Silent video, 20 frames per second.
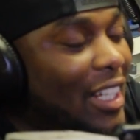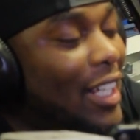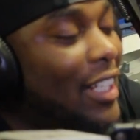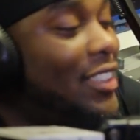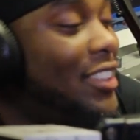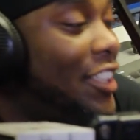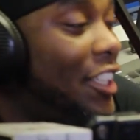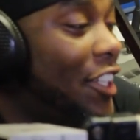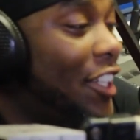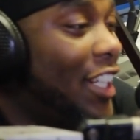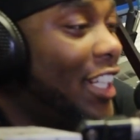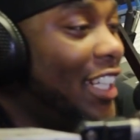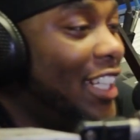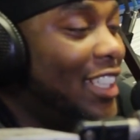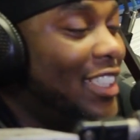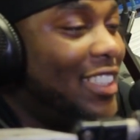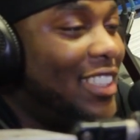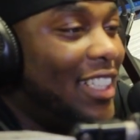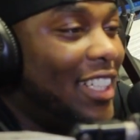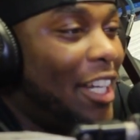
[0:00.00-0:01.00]
that still
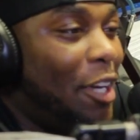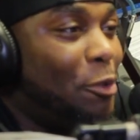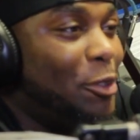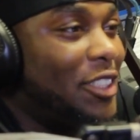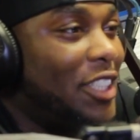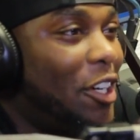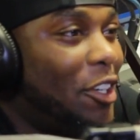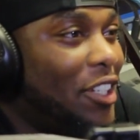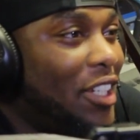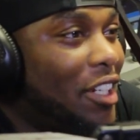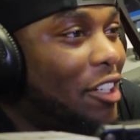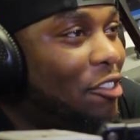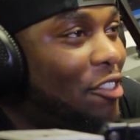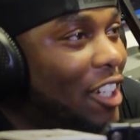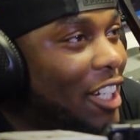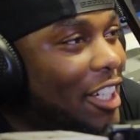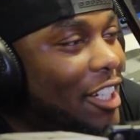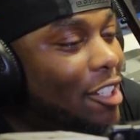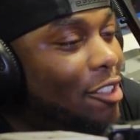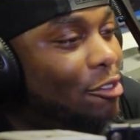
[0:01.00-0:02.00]
is and that was out there
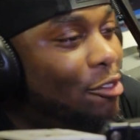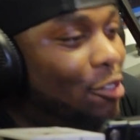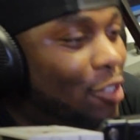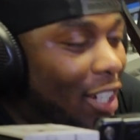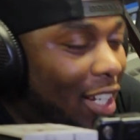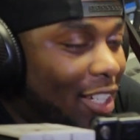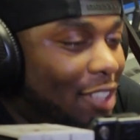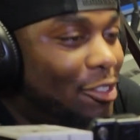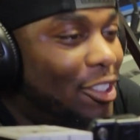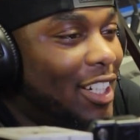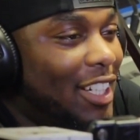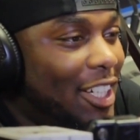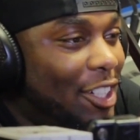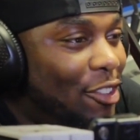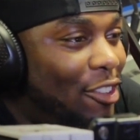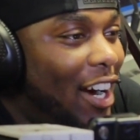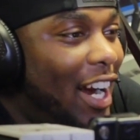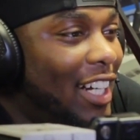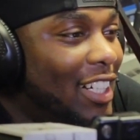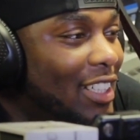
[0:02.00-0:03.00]
really, really, really
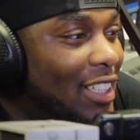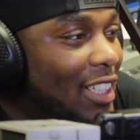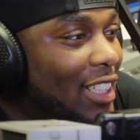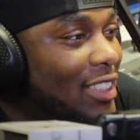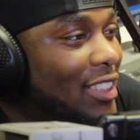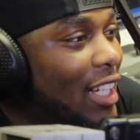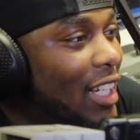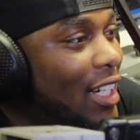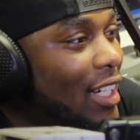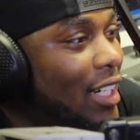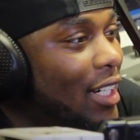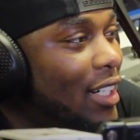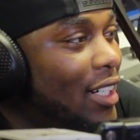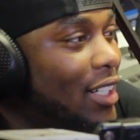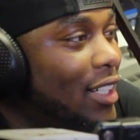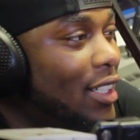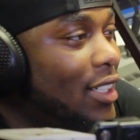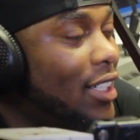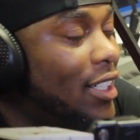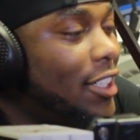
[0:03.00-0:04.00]
grinding. To
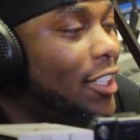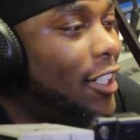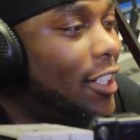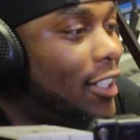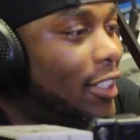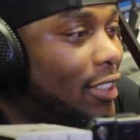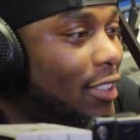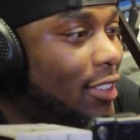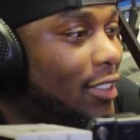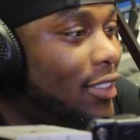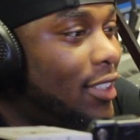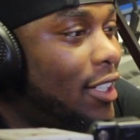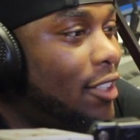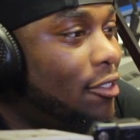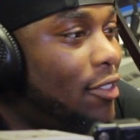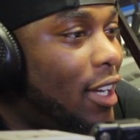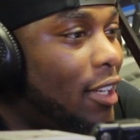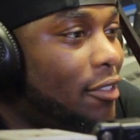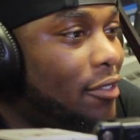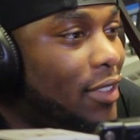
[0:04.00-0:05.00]
stay concurrent and stay
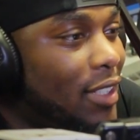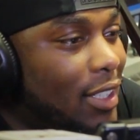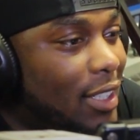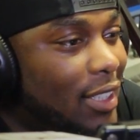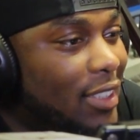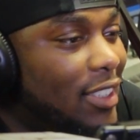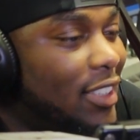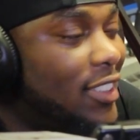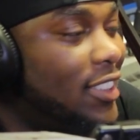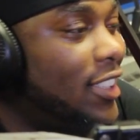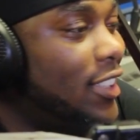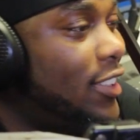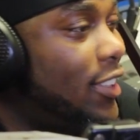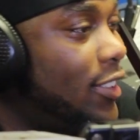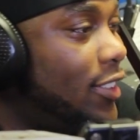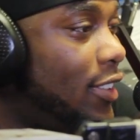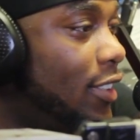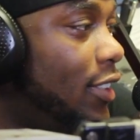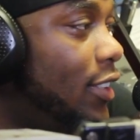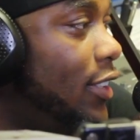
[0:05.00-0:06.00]
relevant. Because
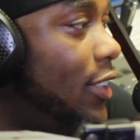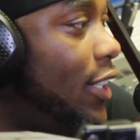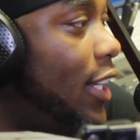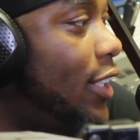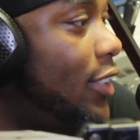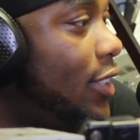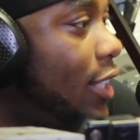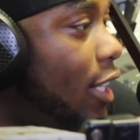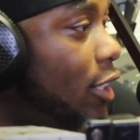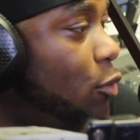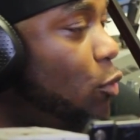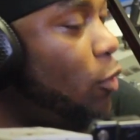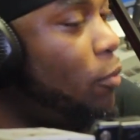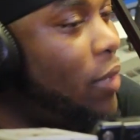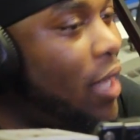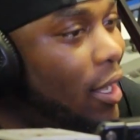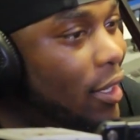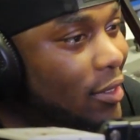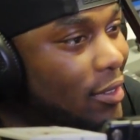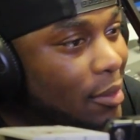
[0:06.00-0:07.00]
consistency, that's what
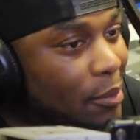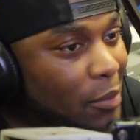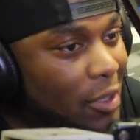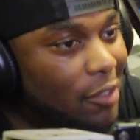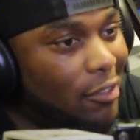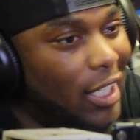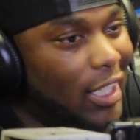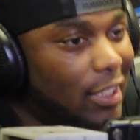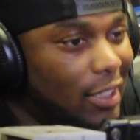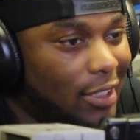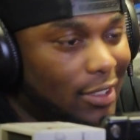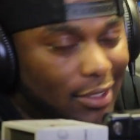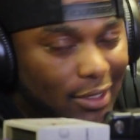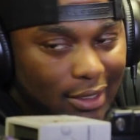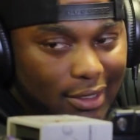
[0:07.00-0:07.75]
matters to me right now.